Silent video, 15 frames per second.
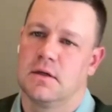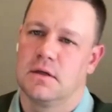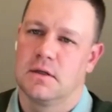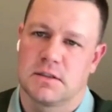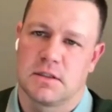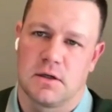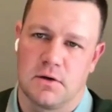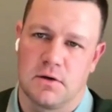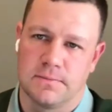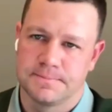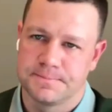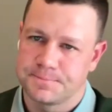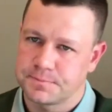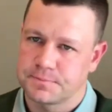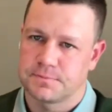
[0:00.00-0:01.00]
So
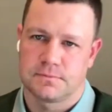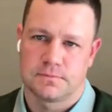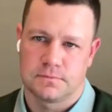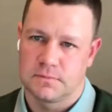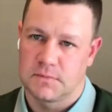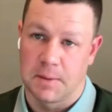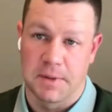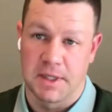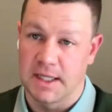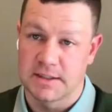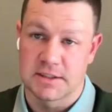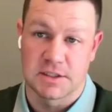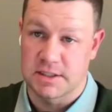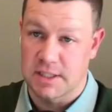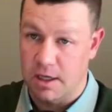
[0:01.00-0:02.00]
I mean,
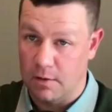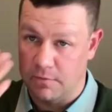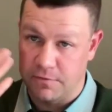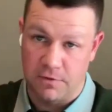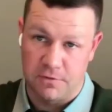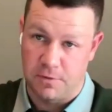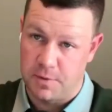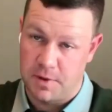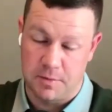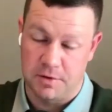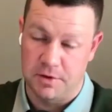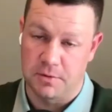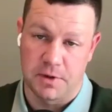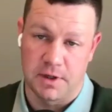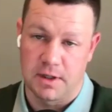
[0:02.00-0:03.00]
that's just helpful for people
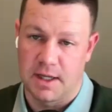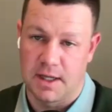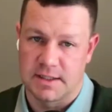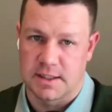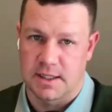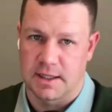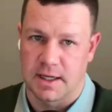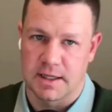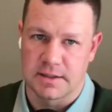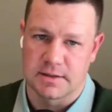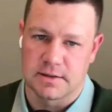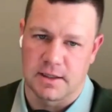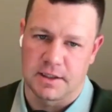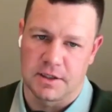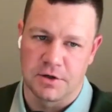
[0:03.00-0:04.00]
to realize, I
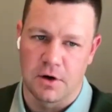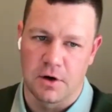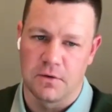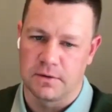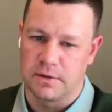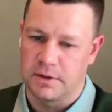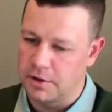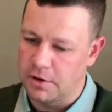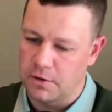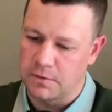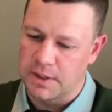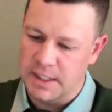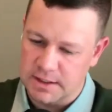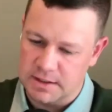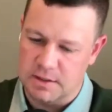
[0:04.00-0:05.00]
guess, like you don't
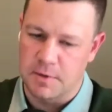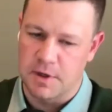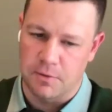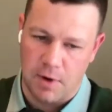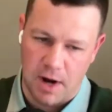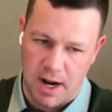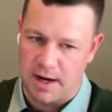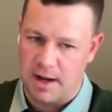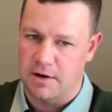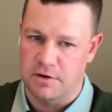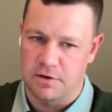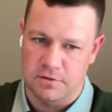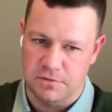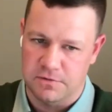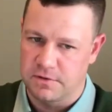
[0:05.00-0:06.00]
need to be right out
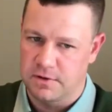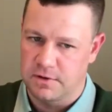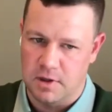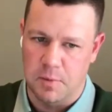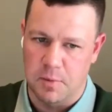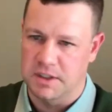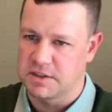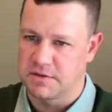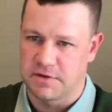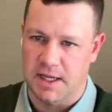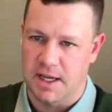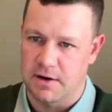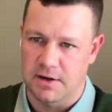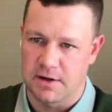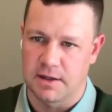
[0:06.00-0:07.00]
of a bunch of
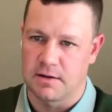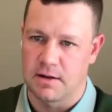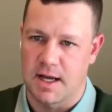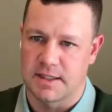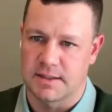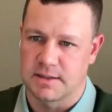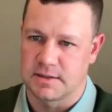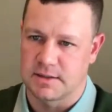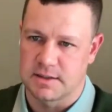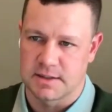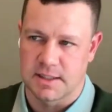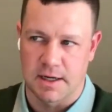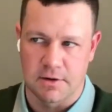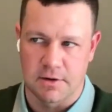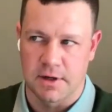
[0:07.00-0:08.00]
accounting classes because
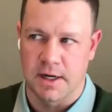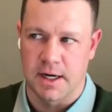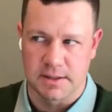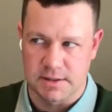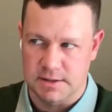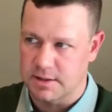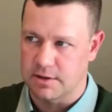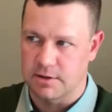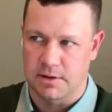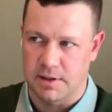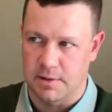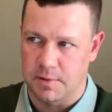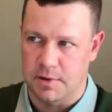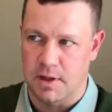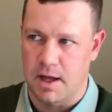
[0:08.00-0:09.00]
they don't necessarily
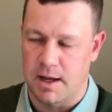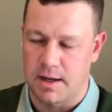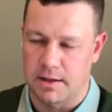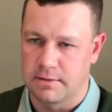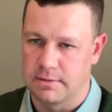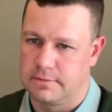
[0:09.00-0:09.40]
apply.